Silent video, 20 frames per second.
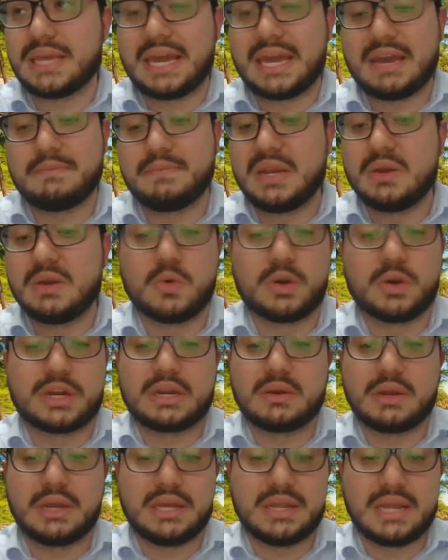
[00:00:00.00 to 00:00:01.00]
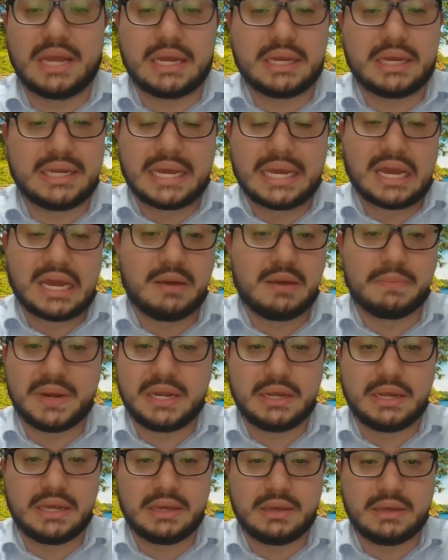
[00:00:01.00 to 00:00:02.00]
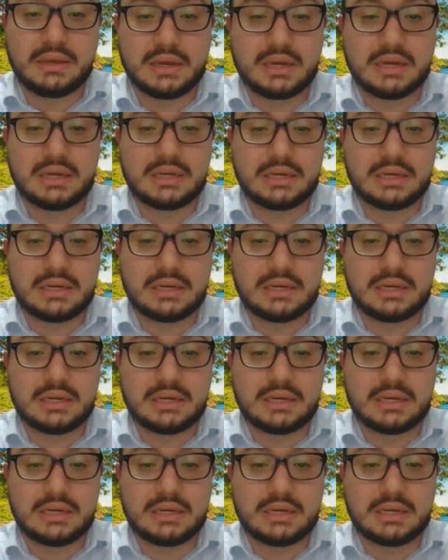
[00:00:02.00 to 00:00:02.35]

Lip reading: have been working in a company